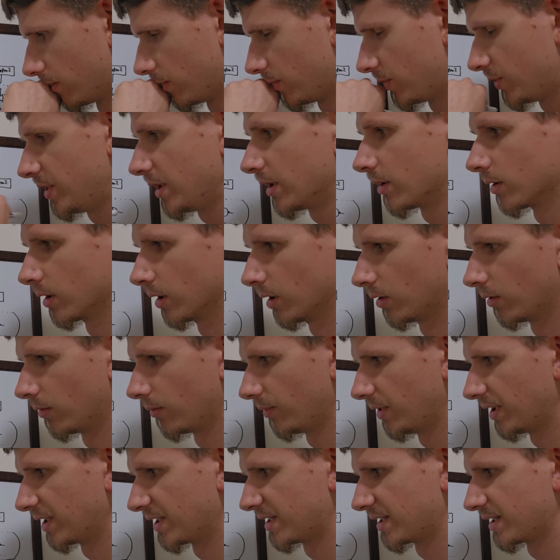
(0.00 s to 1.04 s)
0,
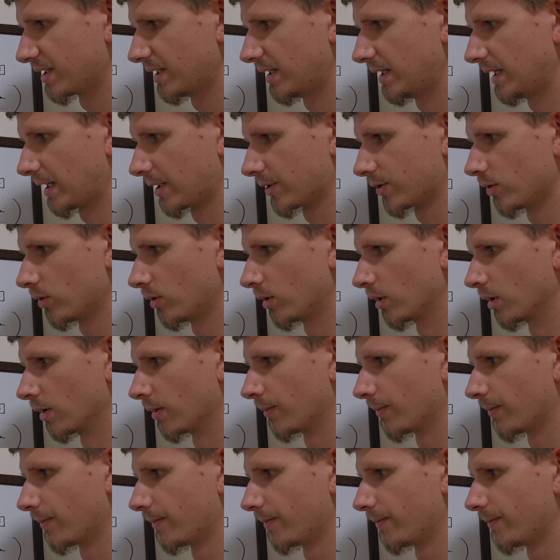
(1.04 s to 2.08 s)
this is an XOR,
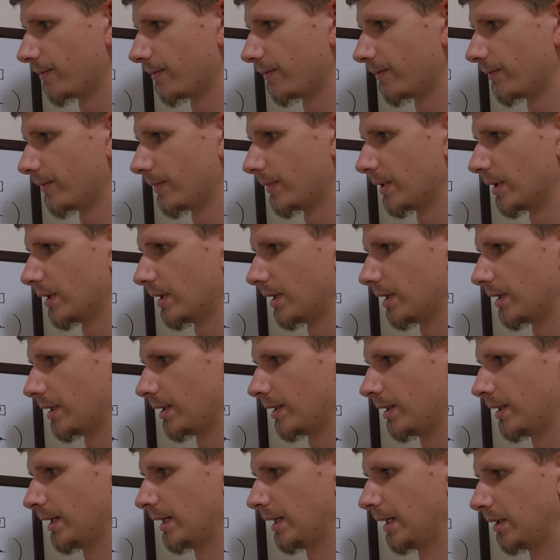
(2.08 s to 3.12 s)

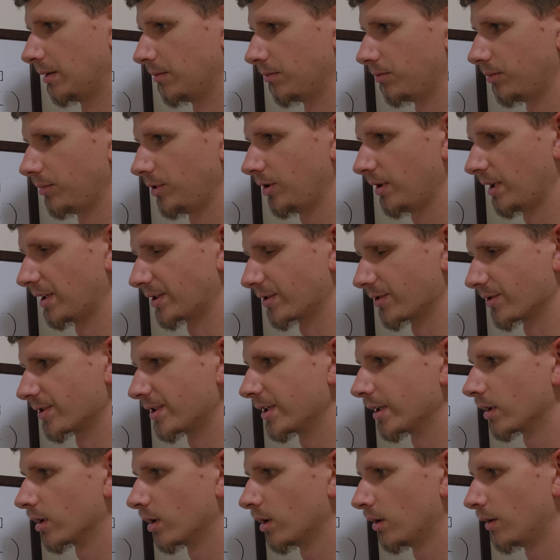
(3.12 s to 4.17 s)
then your answer is
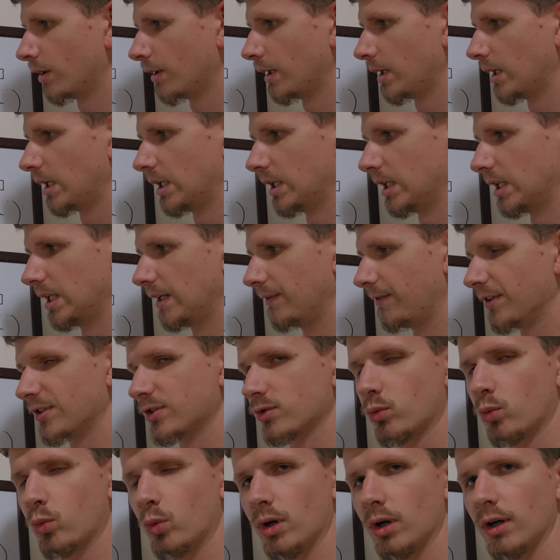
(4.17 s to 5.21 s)
0.
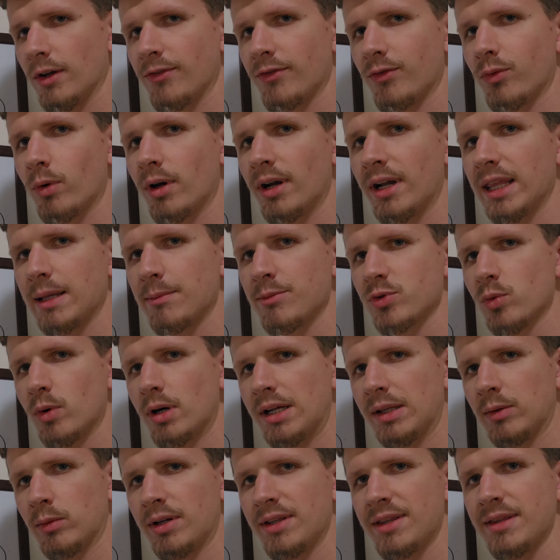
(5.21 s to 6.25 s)
If one of them is
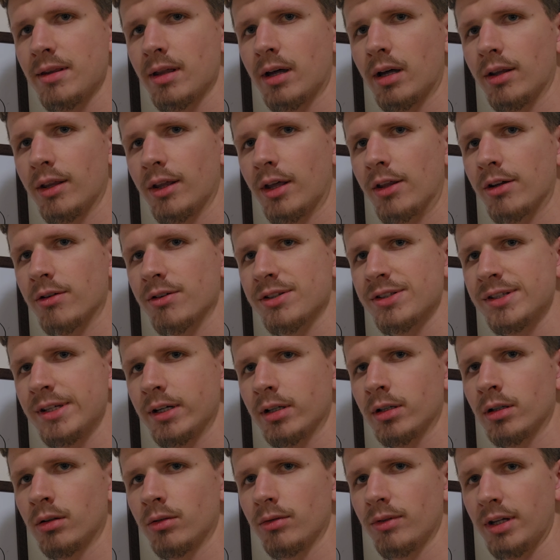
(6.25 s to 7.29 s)
1 and the other is
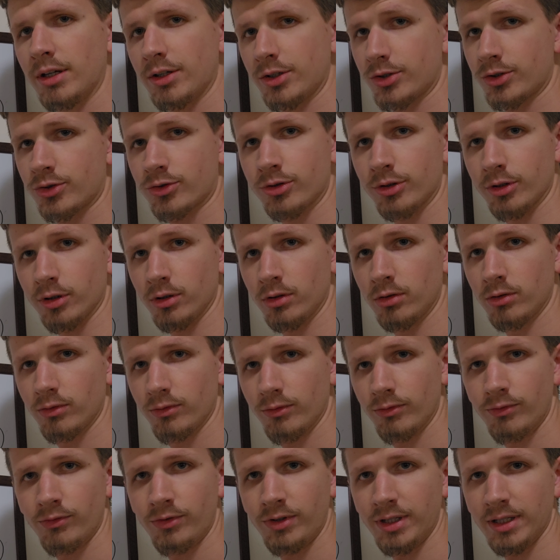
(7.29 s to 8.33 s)
0, then it's true
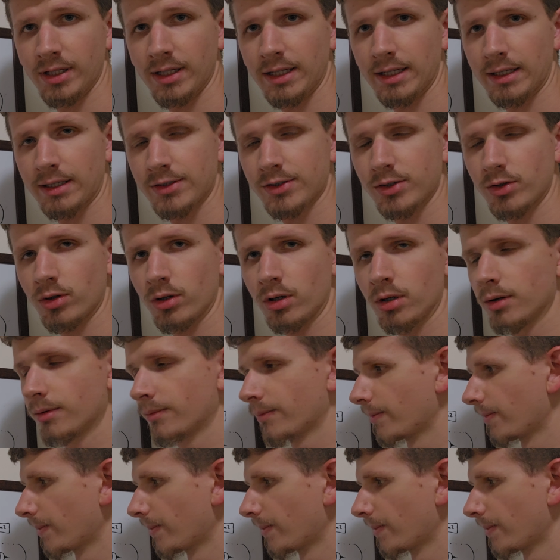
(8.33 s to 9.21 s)
via XOR.